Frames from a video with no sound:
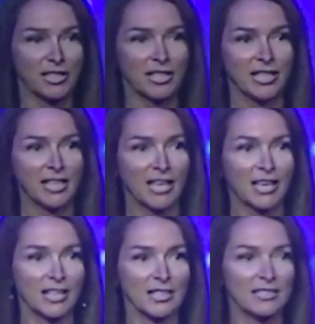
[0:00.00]
and
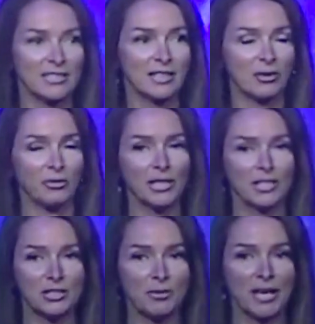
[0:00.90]
they really do make
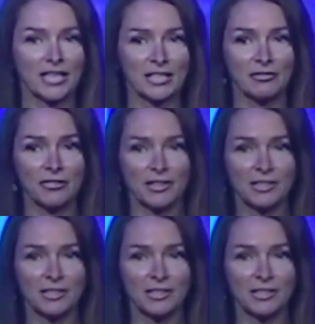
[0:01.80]
a difference.